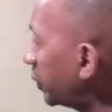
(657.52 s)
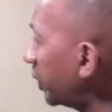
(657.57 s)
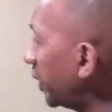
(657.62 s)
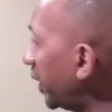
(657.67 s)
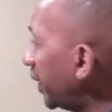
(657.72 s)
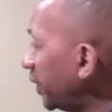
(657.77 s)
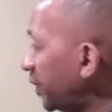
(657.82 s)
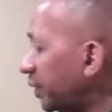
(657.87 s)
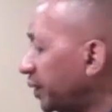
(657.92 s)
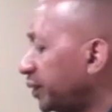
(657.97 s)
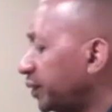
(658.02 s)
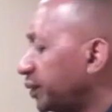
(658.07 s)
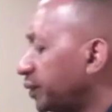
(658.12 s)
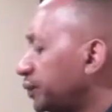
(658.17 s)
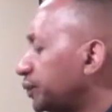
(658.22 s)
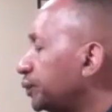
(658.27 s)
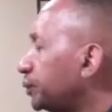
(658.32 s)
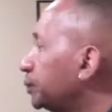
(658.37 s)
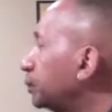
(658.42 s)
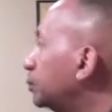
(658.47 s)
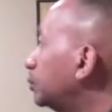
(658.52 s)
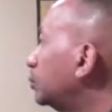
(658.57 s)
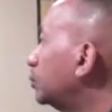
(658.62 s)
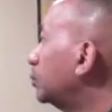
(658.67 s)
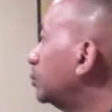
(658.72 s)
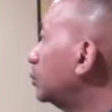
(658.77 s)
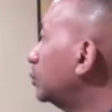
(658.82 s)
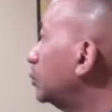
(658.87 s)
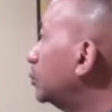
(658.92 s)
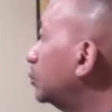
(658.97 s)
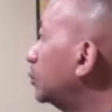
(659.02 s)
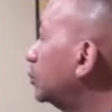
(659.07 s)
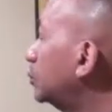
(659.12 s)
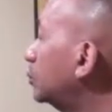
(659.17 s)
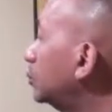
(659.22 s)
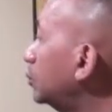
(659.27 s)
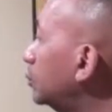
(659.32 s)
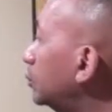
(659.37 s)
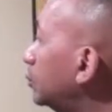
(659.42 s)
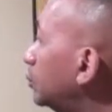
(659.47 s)
But Pandora's having some problem because it's
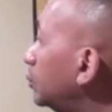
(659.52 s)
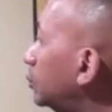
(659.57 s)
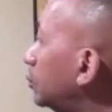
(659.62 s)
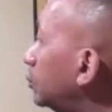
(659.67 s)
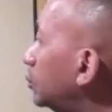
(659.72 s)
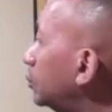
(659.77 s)
trying to